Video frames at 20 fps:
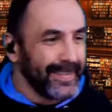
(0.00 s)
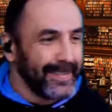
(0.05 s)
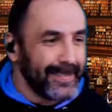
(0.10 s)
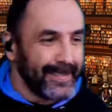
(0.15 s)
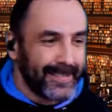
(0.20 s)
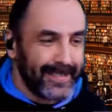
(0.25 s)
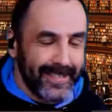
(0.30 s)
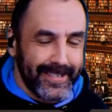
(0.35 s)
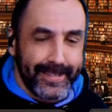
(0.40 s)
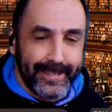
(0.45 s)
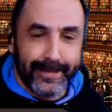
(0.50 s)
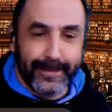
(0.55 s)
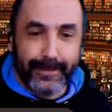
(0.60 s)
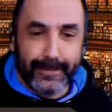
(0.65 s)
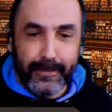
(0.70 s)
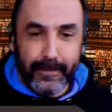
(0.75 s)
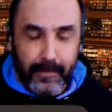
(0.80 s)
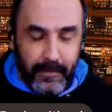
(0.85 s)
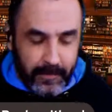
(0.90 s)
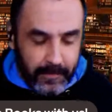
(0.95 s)

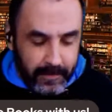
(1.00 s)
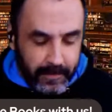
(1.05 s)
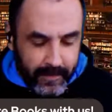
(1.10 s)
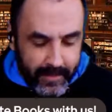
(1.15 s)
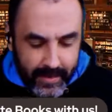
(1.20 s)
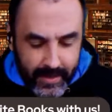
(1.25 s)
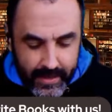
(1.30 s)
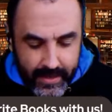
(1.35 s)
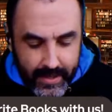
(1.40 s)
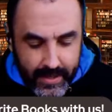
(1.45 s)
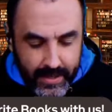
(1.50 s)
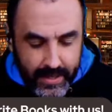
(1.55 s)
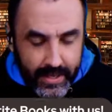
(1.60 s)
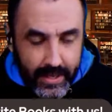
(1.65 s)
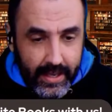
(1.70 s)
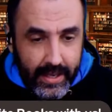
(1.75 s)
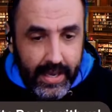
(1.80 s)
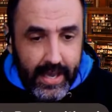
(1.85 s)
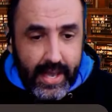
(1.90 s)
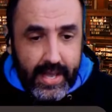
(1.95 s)
So
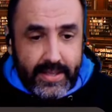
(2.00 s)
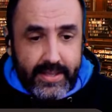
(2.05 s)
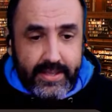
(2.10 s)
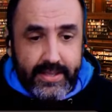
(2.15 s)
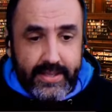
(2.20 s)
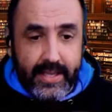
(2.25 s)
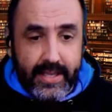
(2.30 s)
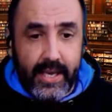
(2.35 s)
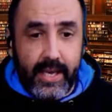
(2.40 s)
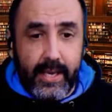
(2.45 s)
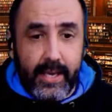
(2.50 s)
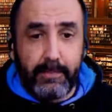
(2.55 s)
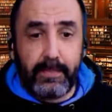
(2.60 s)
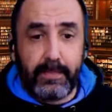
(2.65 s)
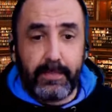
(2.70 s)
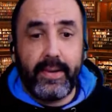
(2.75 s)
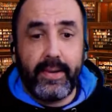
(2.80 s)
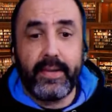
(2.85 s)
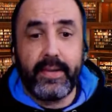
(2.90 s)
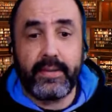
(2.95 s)
let's
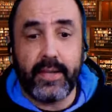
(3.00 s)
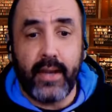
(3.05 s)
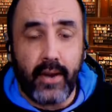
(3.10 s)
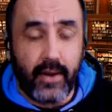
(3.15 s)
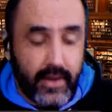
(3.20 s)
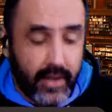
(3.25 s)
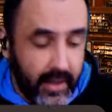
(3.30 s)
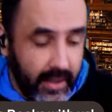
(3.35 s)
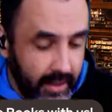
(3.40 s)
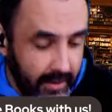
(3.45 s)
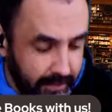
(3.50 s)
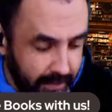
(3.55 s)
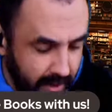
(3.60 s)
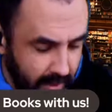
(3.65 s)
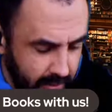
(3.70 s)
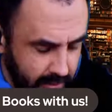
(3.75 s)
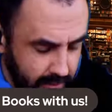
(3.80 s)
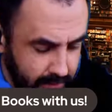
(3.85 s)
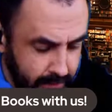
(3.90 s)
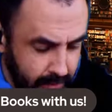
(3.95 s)
keep talking
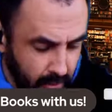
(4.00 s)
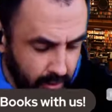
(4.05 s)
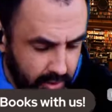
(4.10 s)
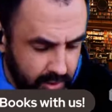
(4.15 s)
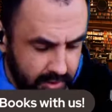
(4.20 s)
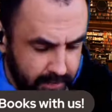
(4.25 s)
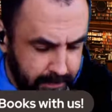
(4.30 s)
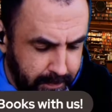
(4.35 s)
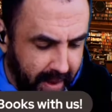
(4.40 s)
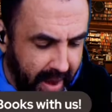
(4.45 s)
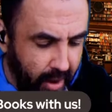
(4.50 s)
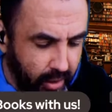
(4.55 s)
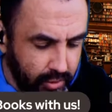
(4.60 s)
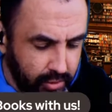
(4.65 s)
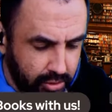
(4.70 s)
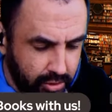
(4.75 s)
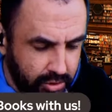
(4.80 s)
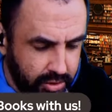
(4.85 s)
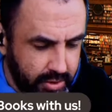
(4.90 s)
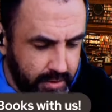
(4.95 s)
about books.
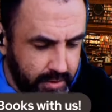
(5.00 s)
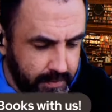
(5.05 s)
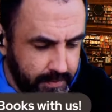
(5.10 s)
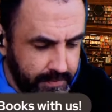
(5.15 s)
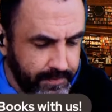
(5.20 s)
Bounce.